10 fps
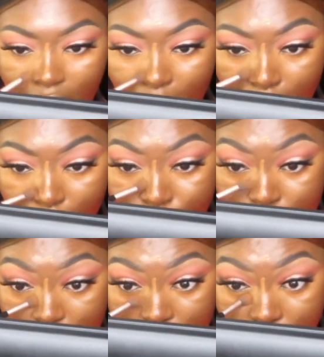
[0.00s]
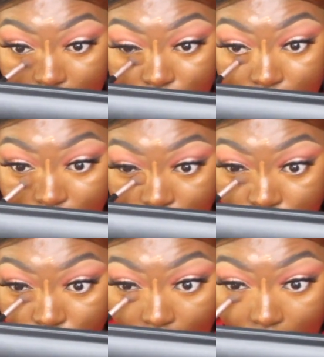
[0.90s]
So I was like, okay, let me give it a
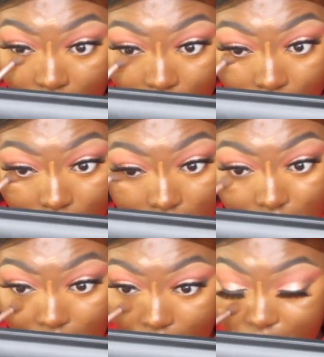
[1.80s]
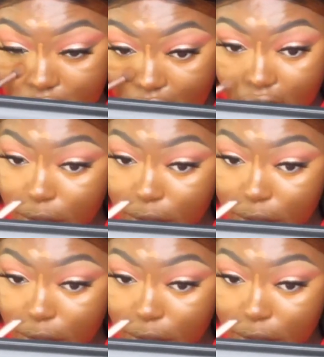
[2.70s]
try, and then I did.